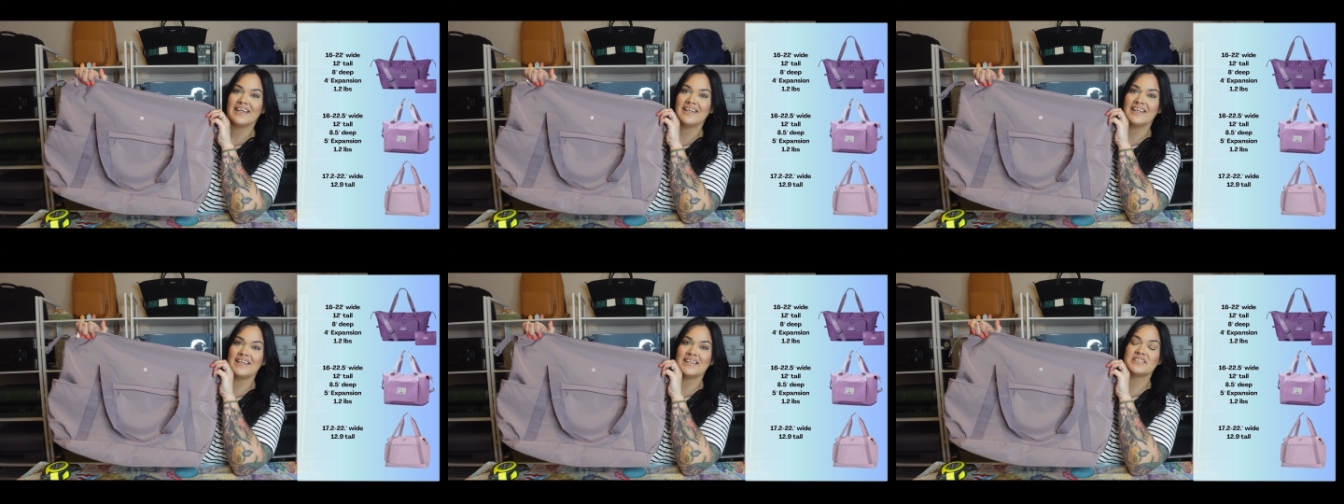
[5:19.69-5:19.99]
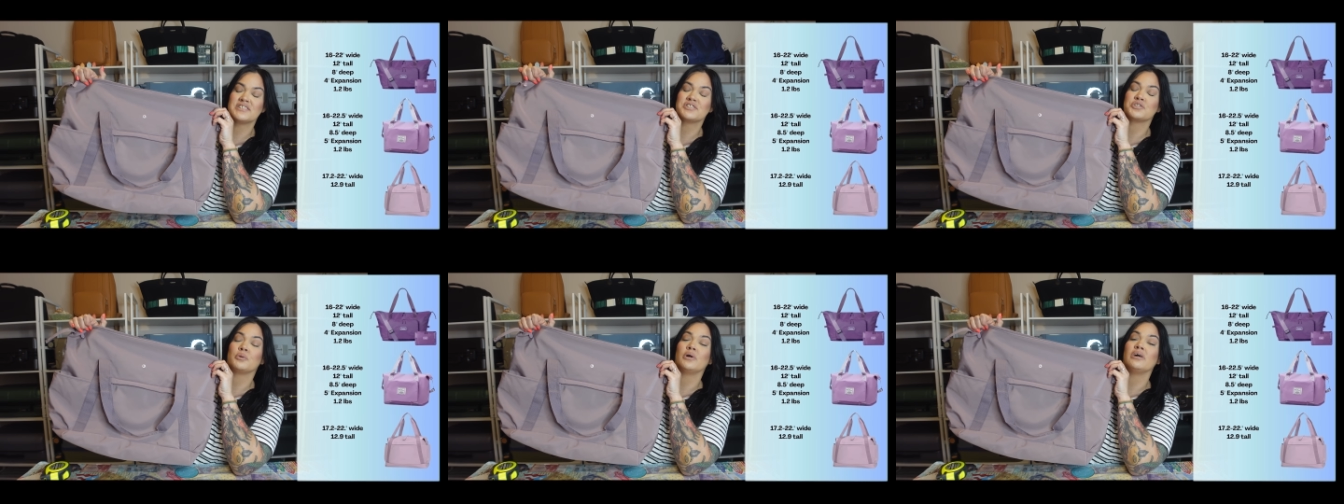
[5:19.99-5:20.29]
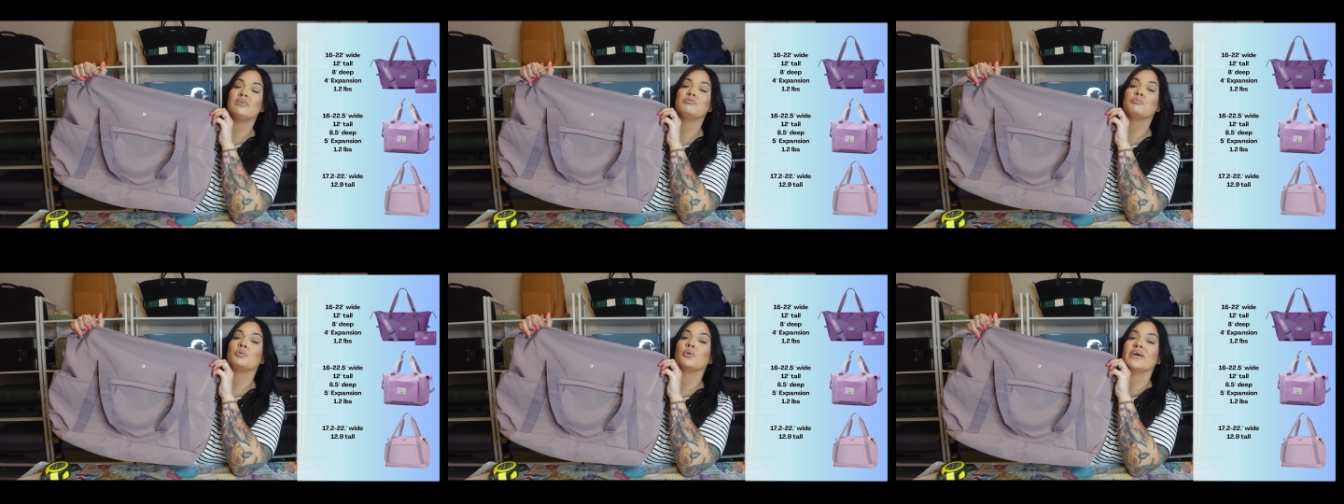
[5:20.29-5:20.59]
it is
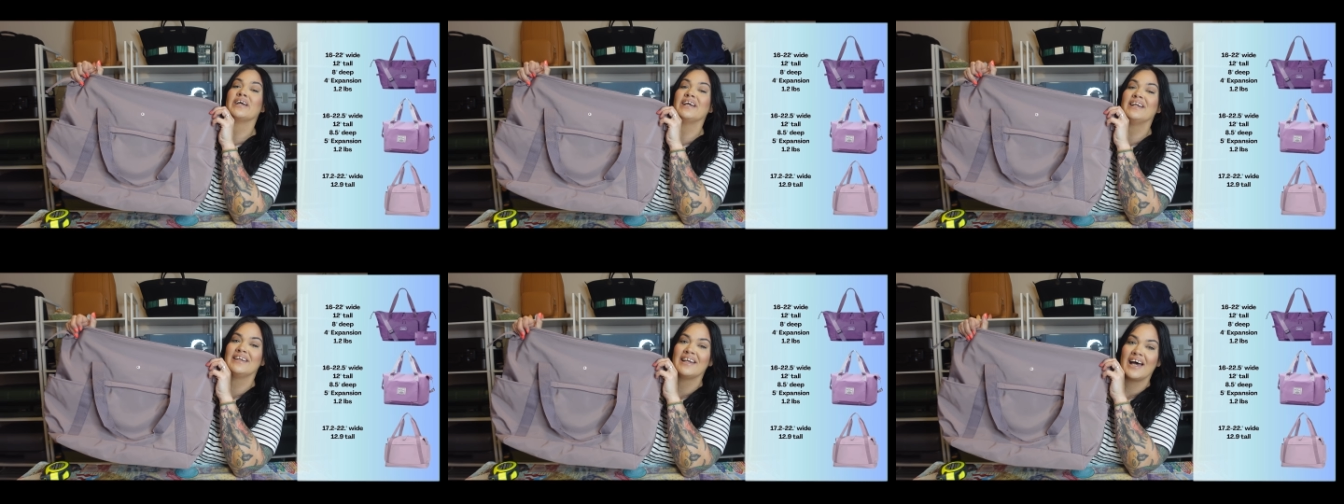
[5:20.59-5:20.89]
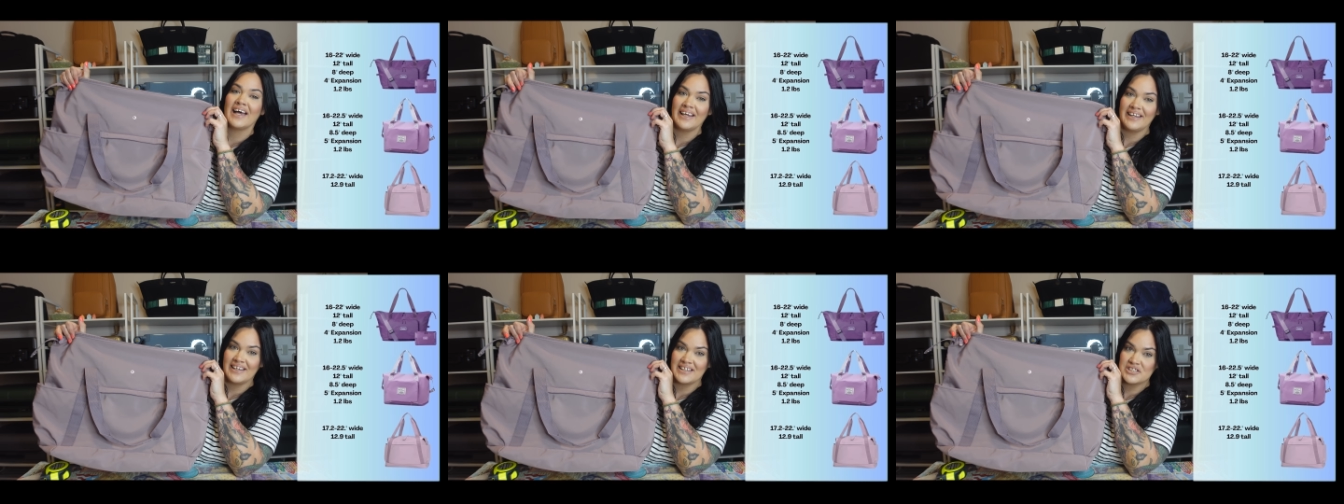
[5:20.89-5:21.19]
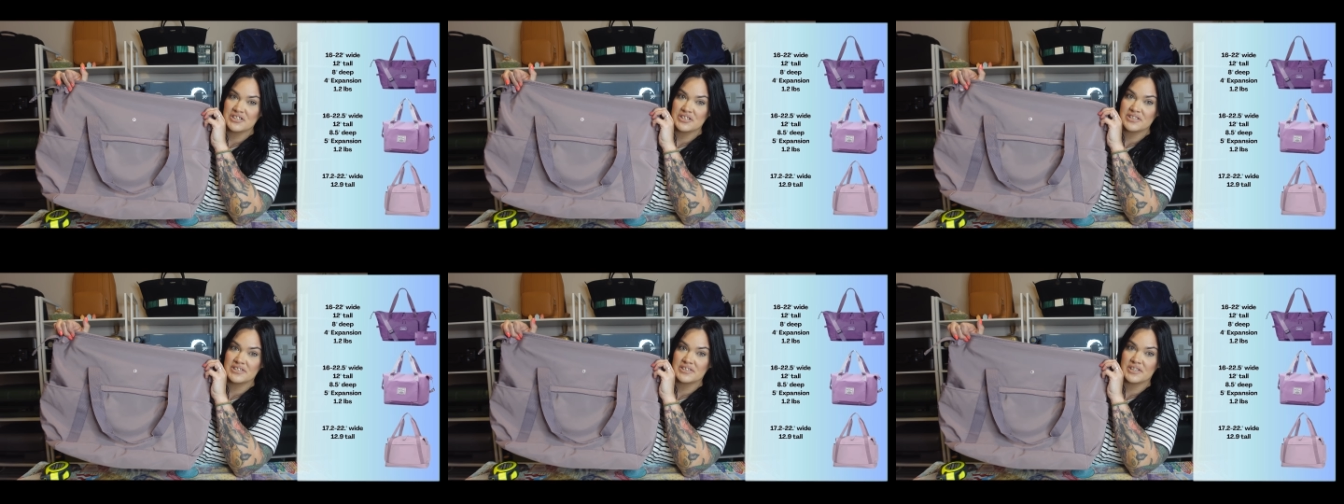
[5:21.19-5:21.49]
12.9
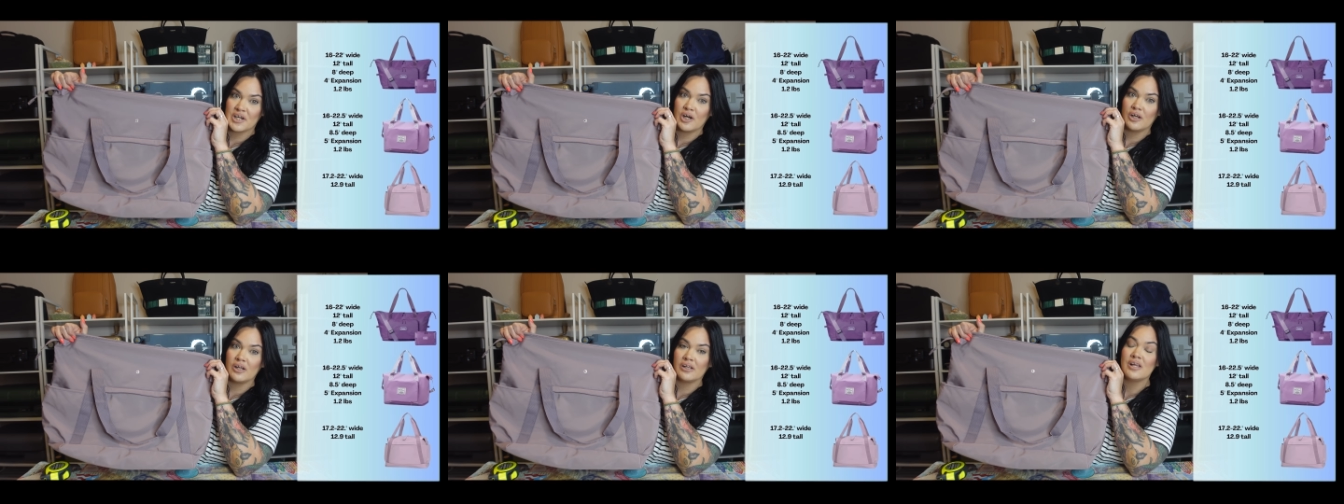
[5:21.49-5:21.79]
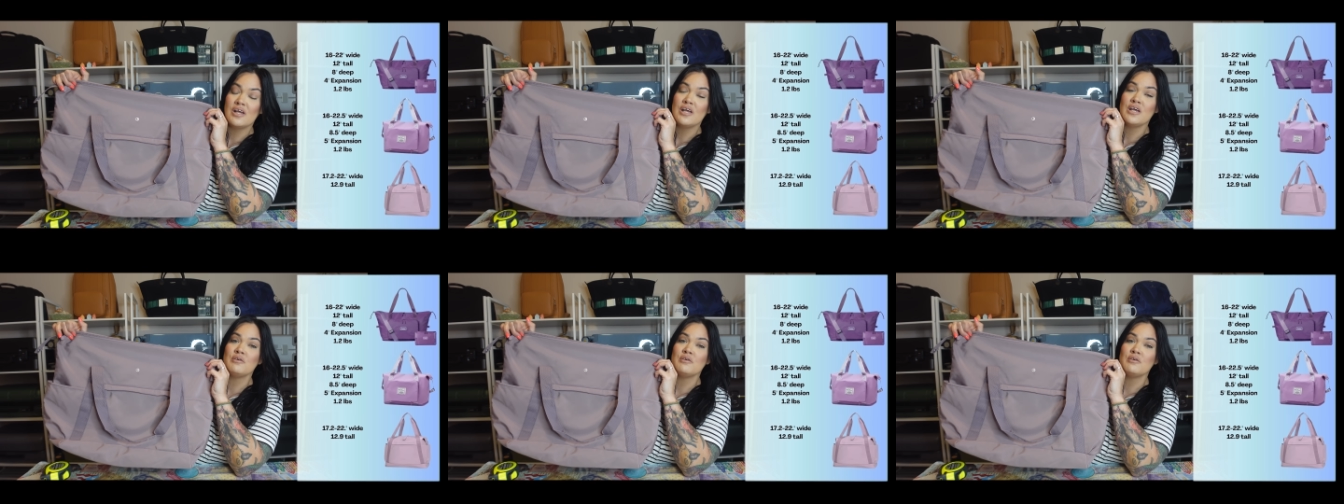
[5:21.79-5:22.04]
inches tall,